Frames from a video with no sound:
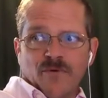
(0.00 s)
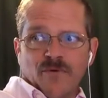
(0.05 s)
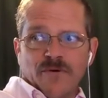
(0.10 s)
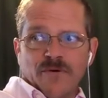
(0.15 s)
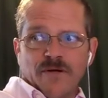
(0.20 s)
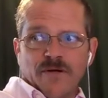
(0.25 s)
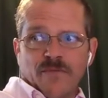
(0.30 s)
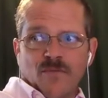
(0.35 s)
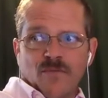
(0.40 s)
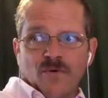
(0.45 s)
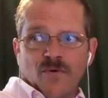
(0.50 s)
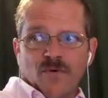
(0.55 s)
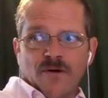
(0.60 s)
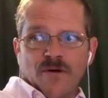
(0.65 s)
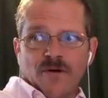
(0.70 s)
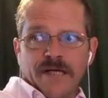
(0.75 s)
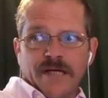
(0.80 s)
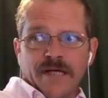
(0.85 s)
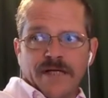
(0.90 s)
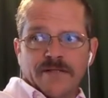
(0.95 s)
and
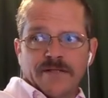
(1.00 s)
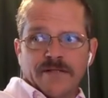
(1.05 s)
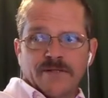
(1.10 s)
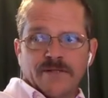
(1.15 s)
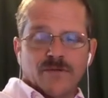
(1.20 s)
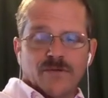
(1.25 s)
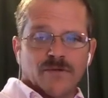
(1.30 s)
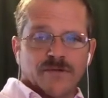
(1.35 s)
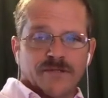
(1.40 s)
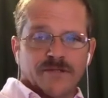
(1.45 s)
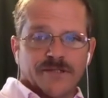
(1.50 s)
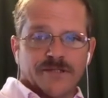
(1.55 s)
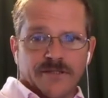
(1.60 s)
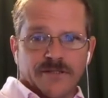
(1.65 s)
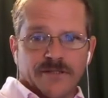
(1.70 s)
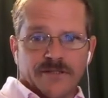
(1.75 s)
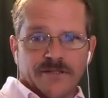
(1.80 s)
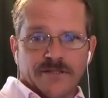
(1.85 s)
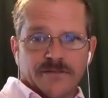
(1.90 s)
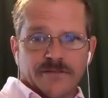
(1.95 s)
more in Google
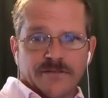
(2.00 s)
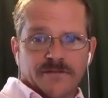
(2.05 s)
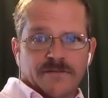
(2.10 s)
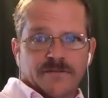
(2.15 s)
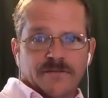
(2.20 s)
search.